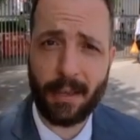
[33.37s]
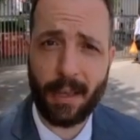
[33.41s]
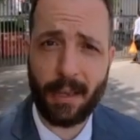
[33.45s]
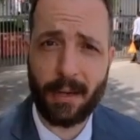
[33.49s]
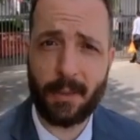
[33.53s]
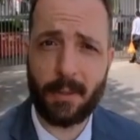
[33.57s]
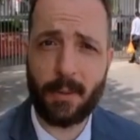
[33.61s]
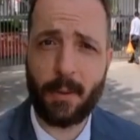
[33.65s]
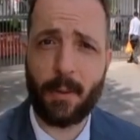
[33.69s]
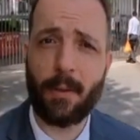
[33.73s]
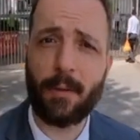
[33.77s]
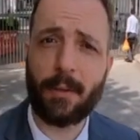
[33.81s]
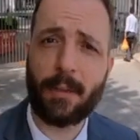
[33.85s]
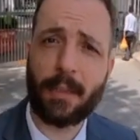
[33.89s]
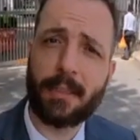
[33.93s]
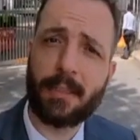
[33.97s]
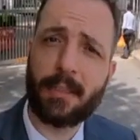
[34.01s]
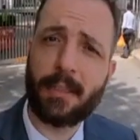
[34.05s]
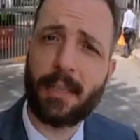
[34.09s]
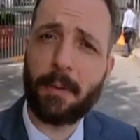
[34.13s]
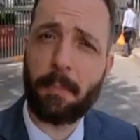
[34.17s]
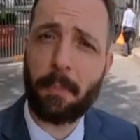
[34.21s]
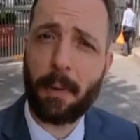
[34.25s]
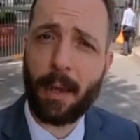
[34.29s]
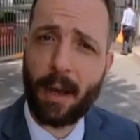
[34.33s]
and as you all can
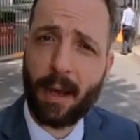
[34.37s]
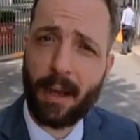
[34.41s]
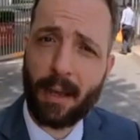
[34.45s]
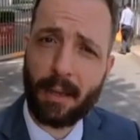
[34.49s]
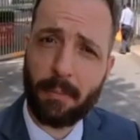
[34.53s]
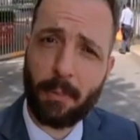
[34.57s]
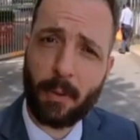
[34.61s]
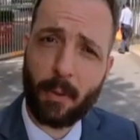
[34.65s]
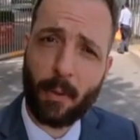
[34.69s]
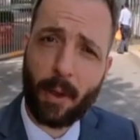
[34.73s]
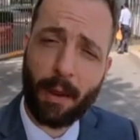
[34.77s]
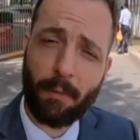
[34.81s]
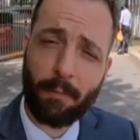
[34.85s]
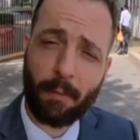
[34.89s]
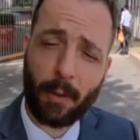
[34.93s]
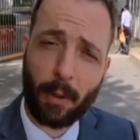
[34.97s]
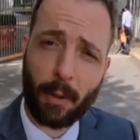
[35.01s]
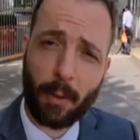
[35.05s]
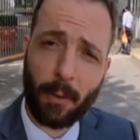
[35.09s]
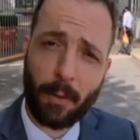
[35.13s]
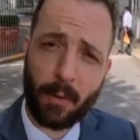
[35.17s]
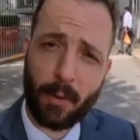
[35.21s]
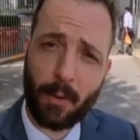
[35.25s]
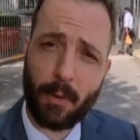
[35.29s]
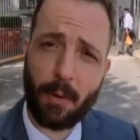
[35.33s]
see behind me, you have a
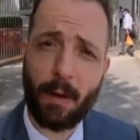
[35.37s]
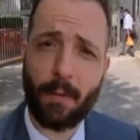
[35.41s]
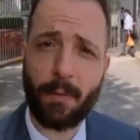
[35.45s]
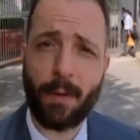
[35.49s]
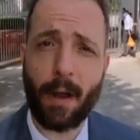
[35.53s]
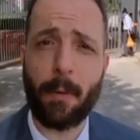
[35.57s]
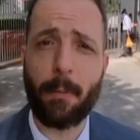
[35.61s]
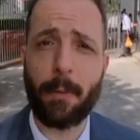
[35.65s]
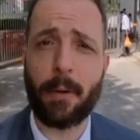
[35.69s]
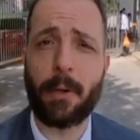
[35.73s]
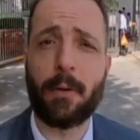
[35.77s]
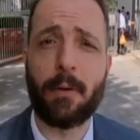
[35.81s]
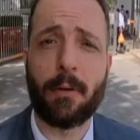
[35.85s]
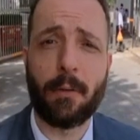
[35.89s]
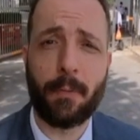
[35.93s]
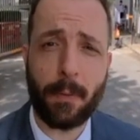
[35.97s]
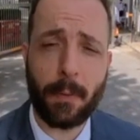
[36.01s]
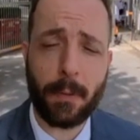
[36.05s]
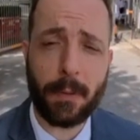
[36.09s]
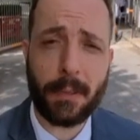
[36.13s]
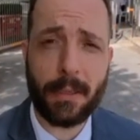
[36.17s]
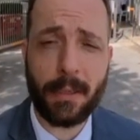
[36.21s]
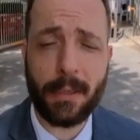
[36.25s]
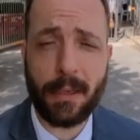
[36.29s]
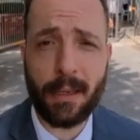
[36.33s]
logo of our
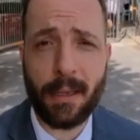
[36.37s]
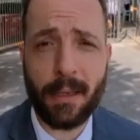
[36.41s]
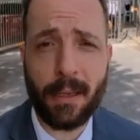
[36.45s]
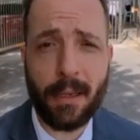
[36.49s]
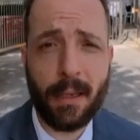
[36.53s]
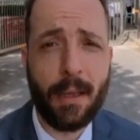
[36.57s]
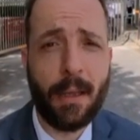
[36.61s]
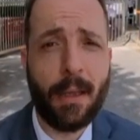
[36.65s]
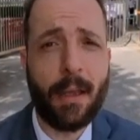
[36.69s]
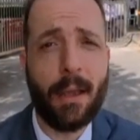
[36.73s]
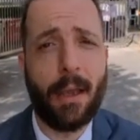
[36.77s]
university,